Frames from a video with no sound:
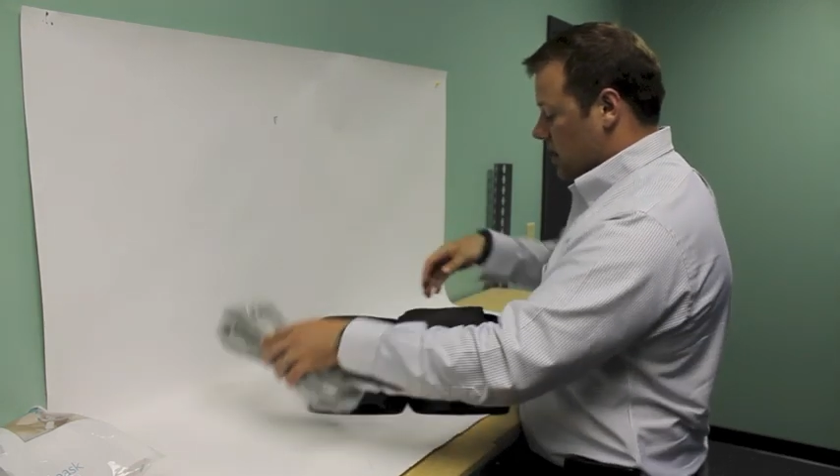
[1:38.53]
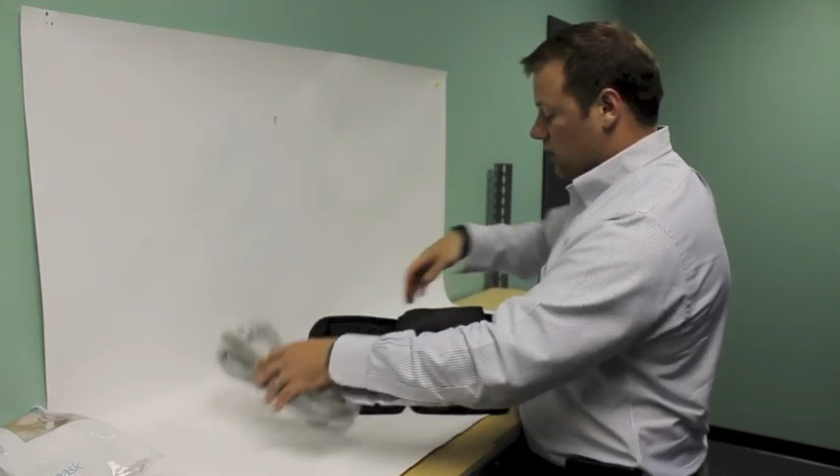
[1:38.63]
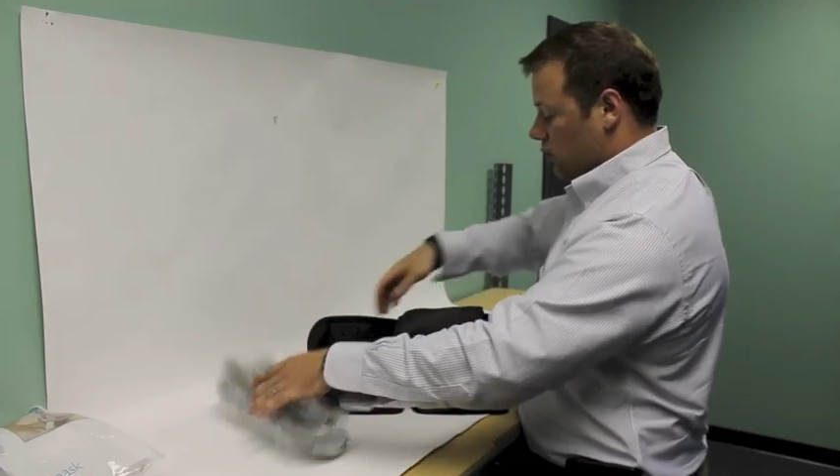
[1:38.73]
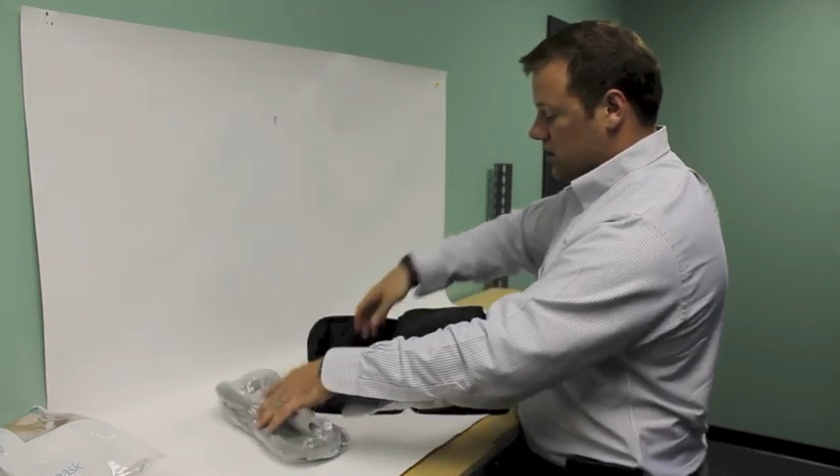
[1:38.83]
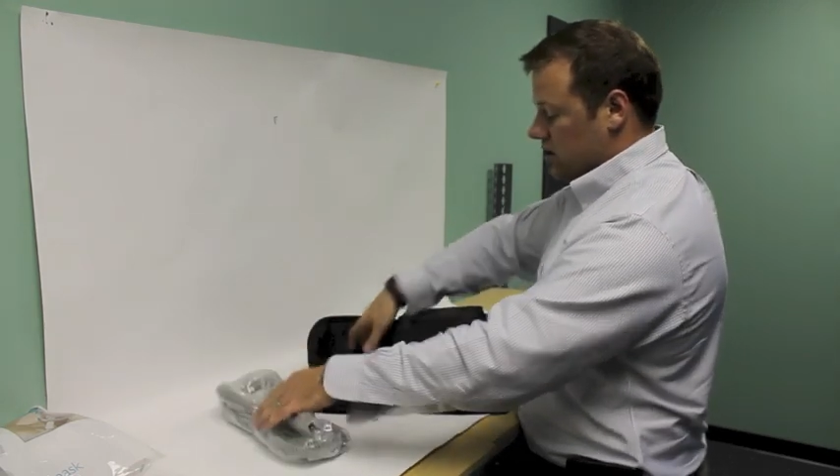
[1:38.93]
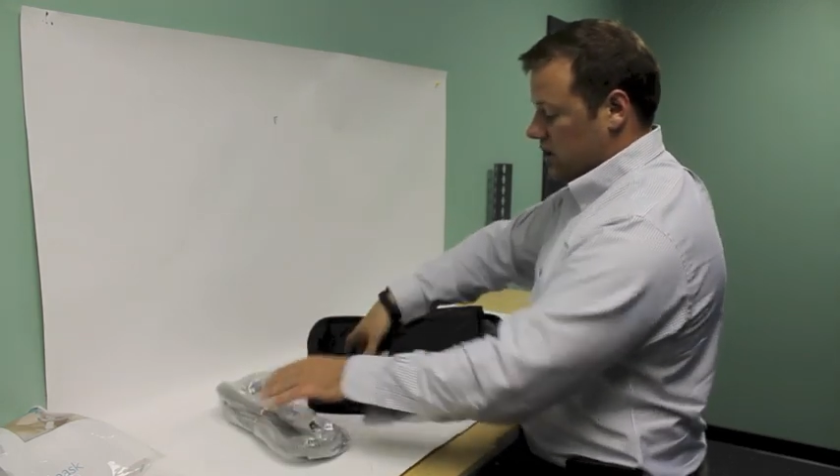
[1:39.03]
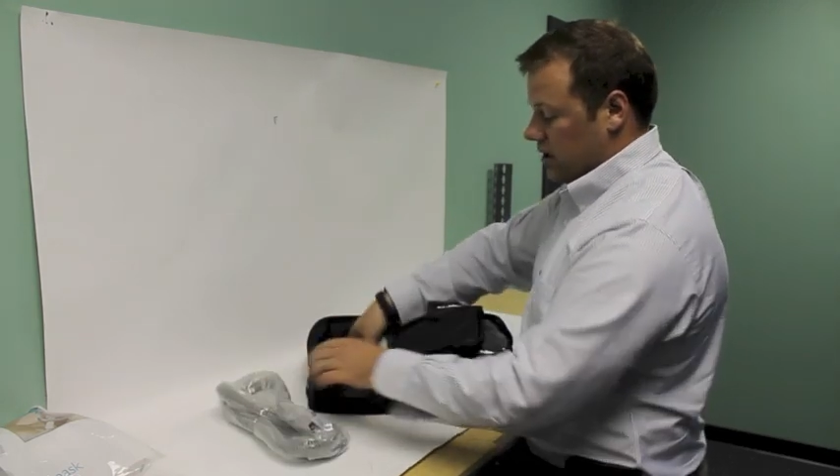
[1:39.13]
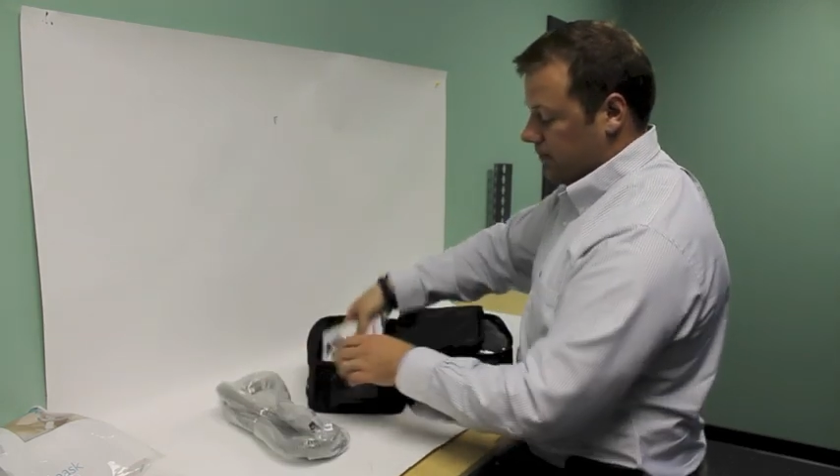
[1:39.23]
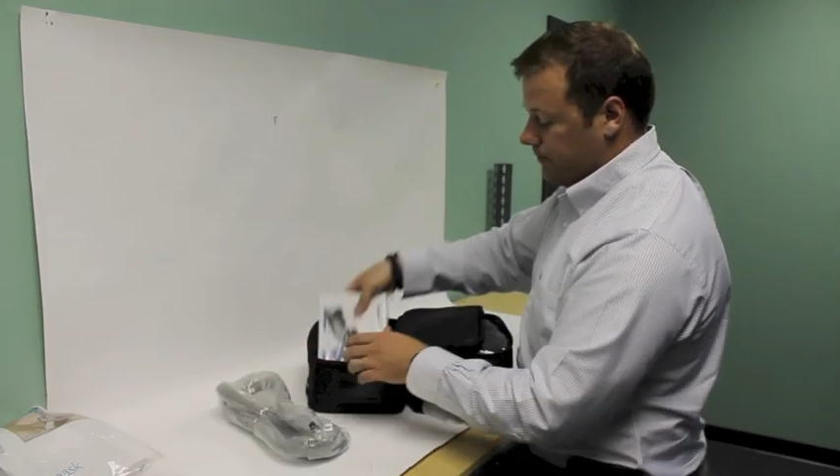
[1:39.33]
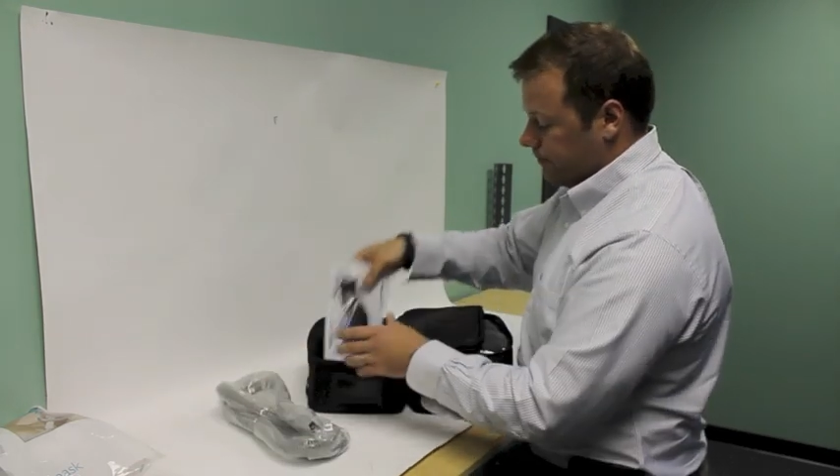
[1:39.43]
kind of what you see.